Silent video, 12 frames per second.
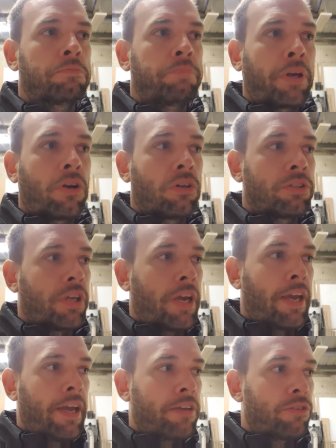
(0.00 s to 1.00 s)
because
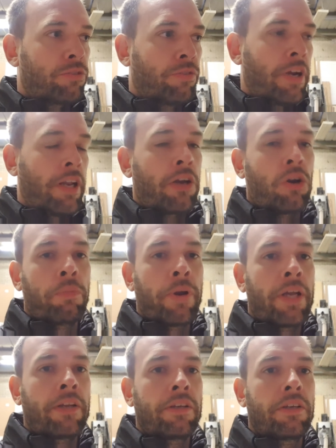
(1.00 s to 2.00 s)
it is really
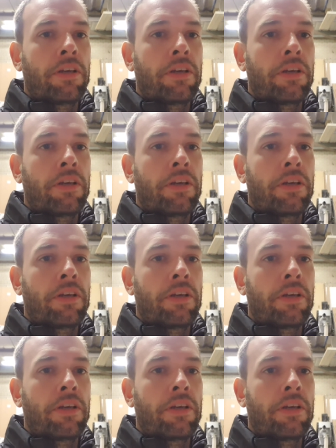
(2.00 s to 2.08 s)
coming.